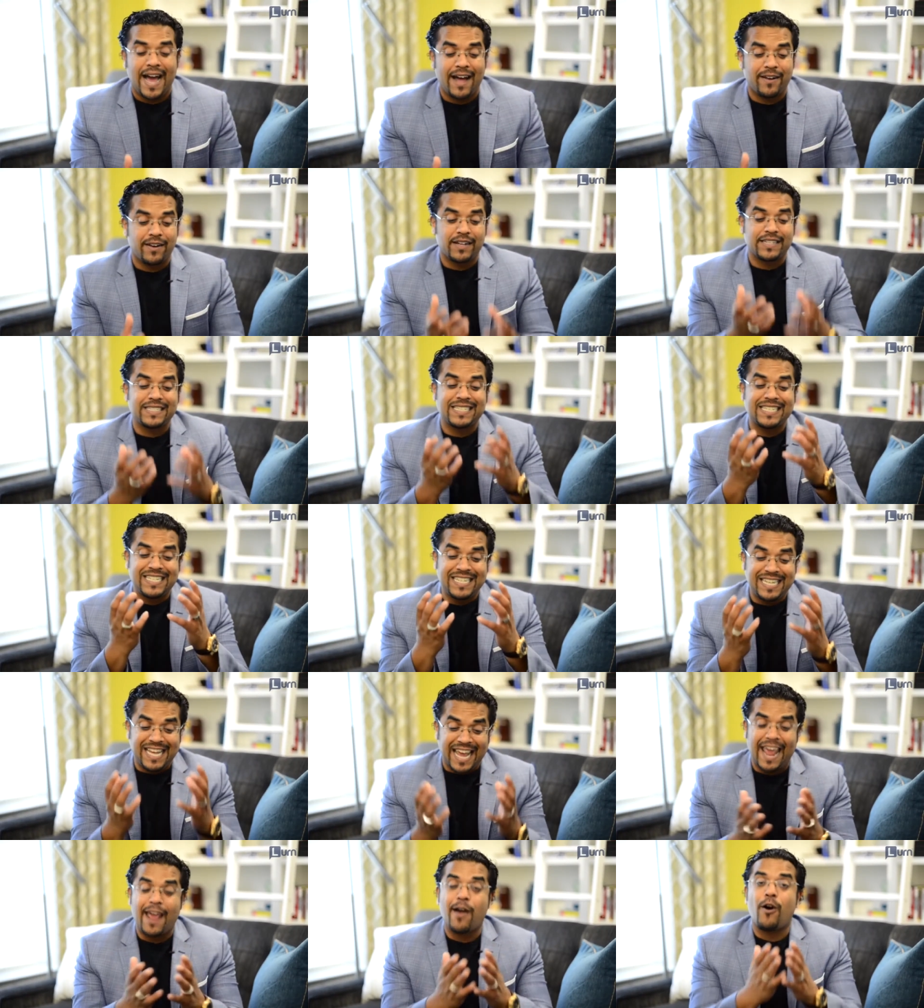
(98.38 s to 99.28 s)
how to
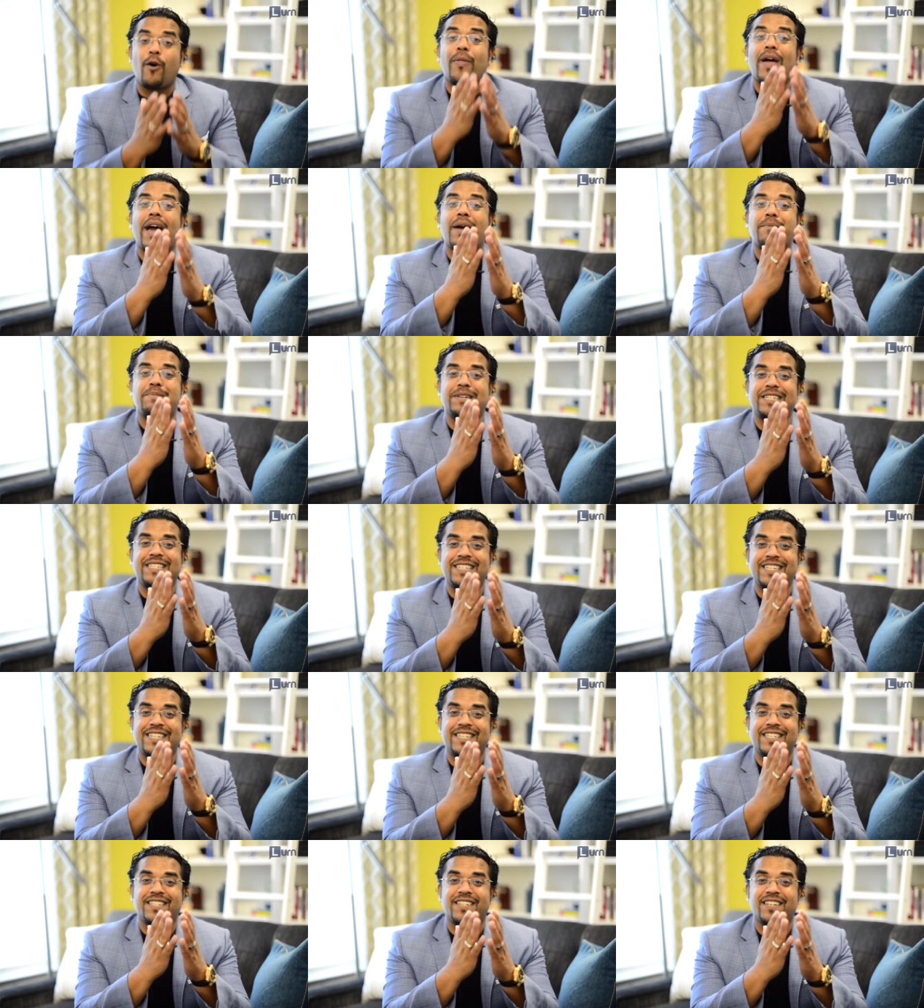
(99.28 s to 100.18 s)
scale that
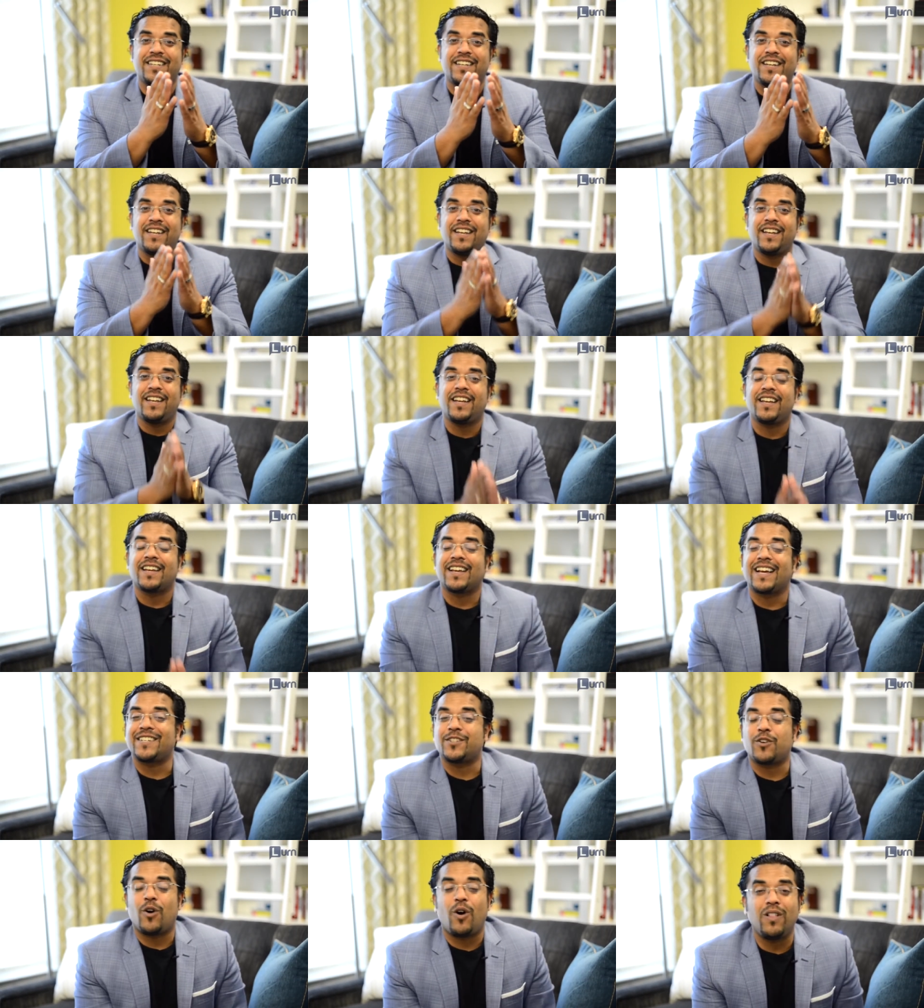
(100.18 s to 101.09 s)
business.
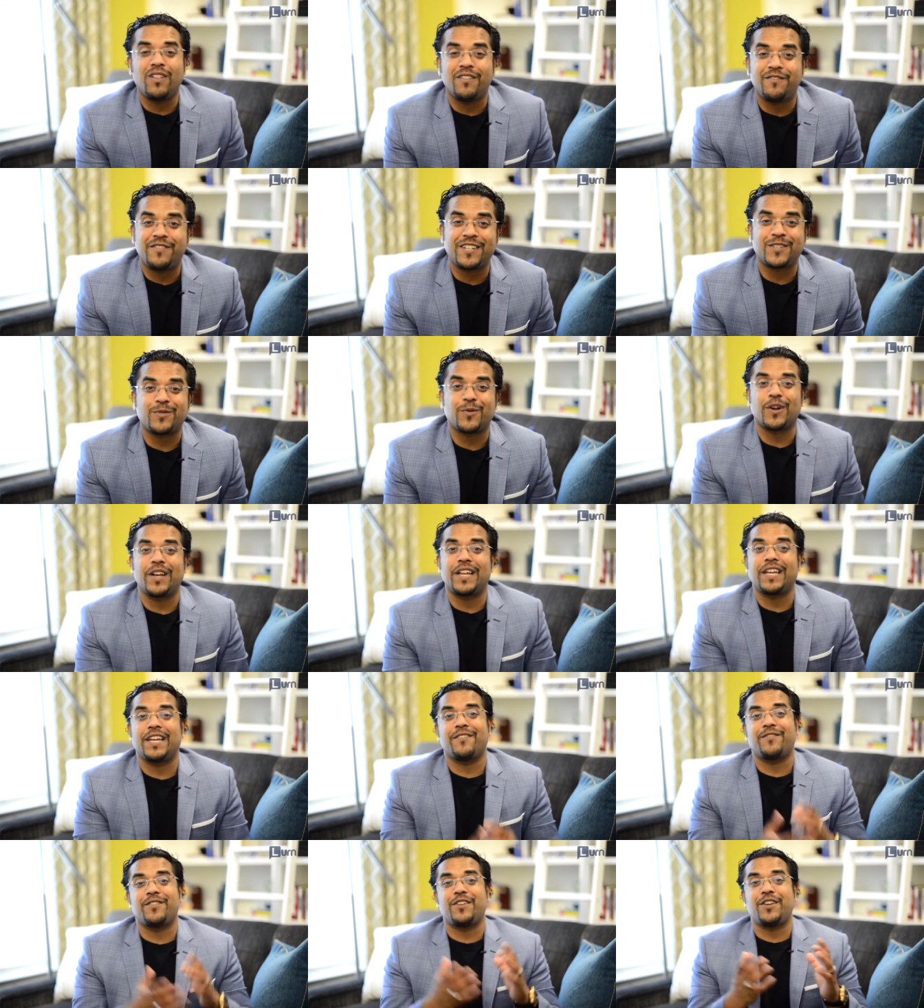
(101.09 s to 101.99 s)
Guys, all of this we're gonna
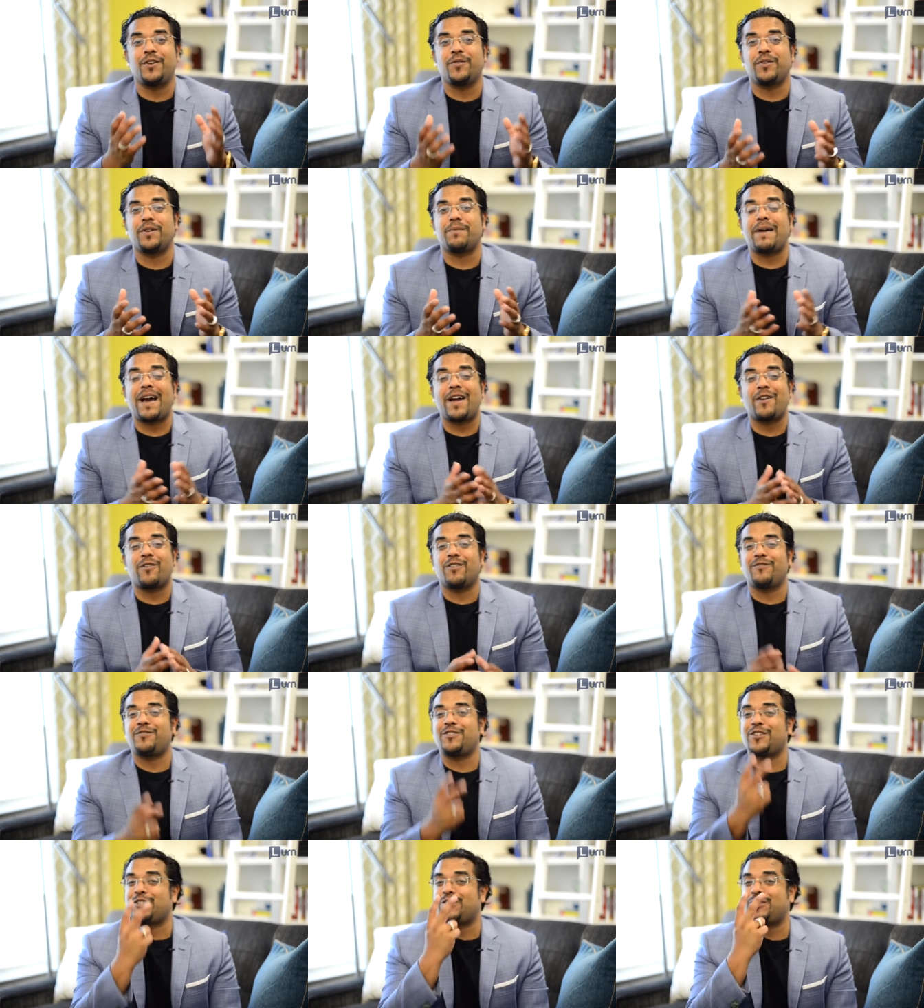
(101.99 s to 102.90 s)
give to you in a matter
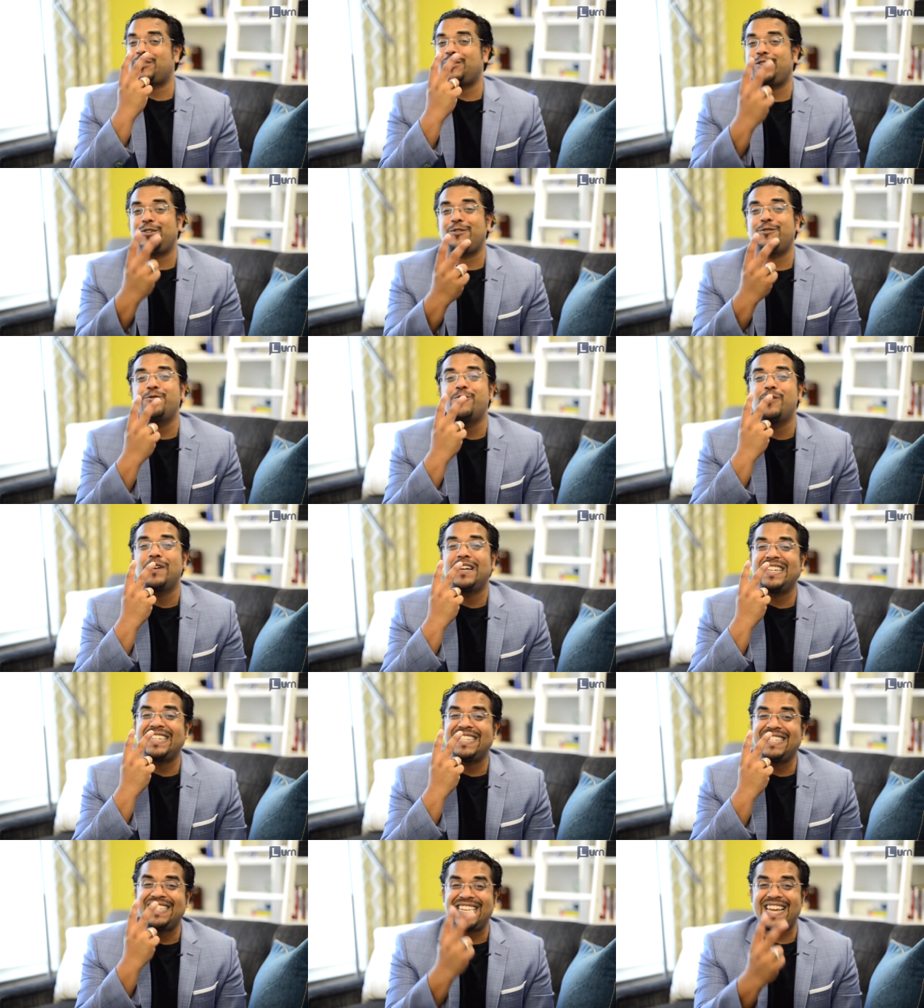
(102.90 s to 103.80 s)
of just two
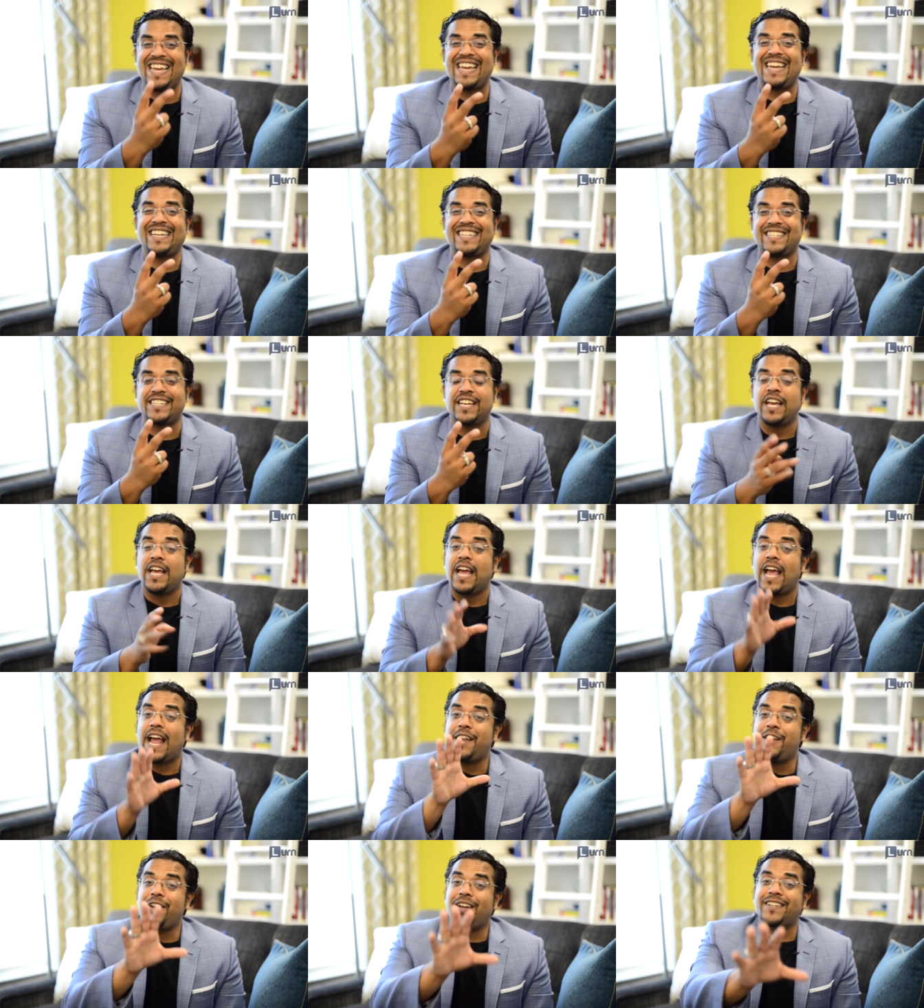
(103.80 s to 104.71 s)
days,
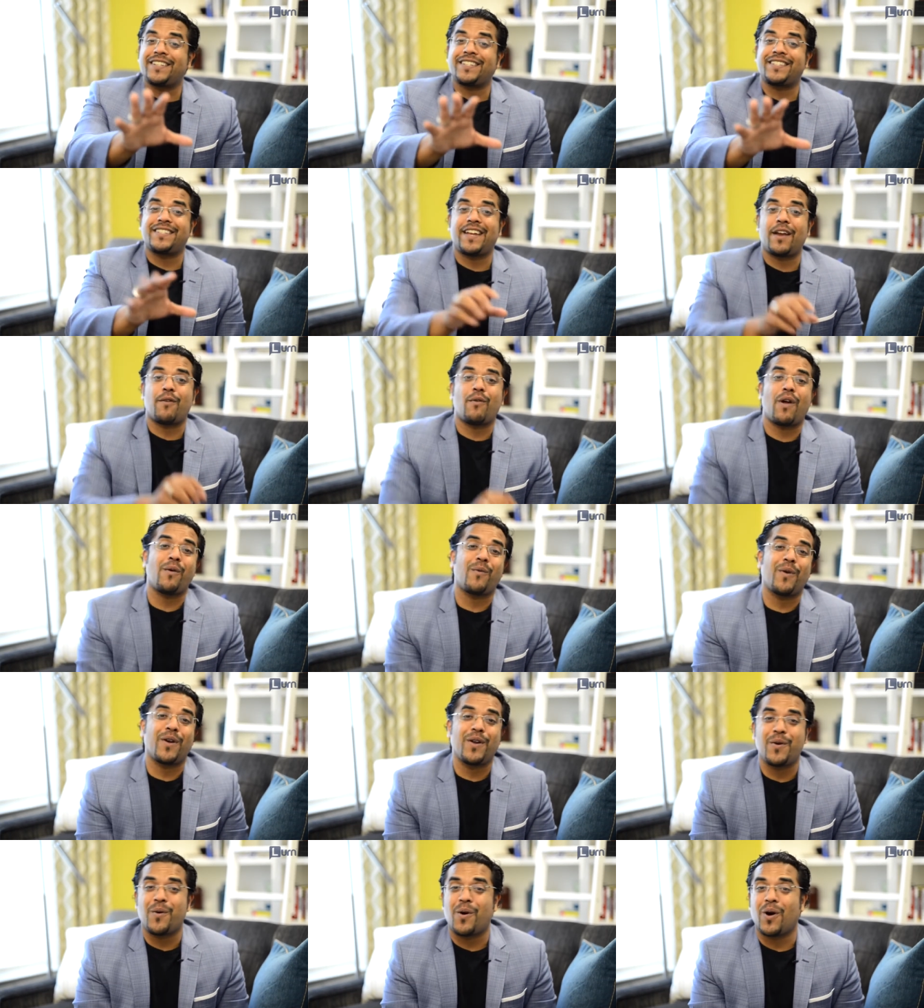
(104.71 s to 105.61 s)
and you get to stay right
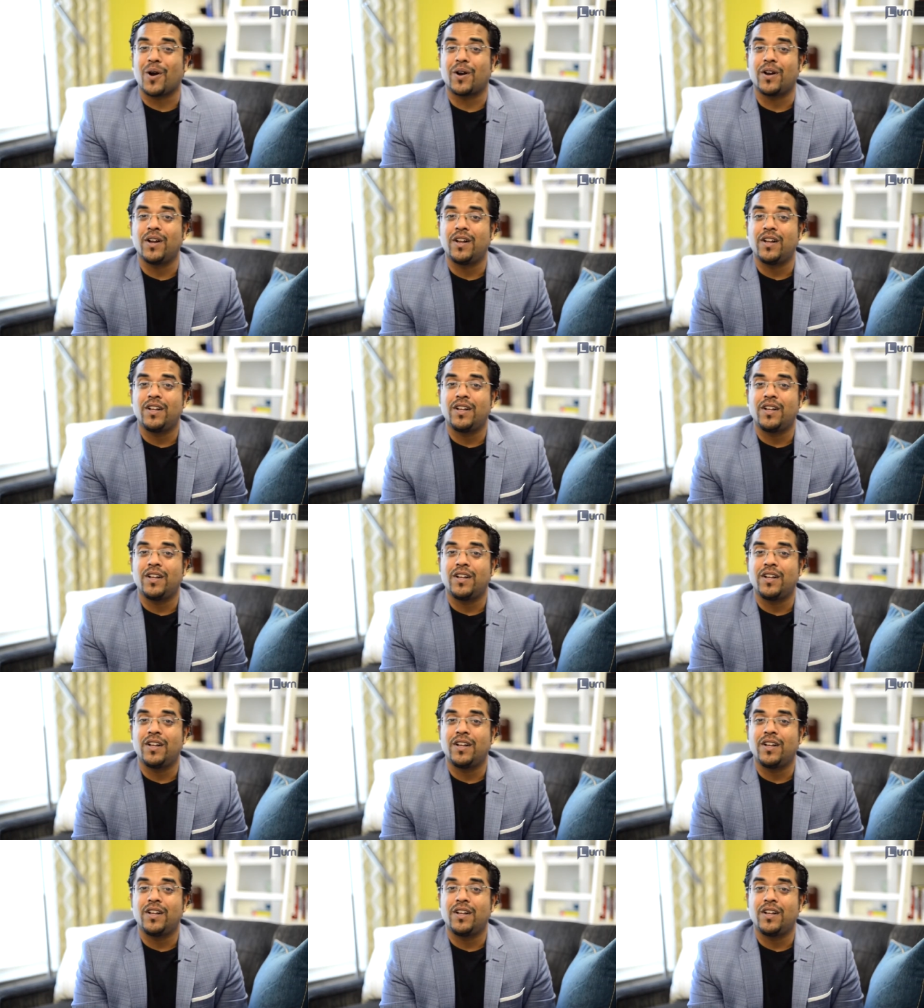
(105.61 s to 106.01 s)
where you are.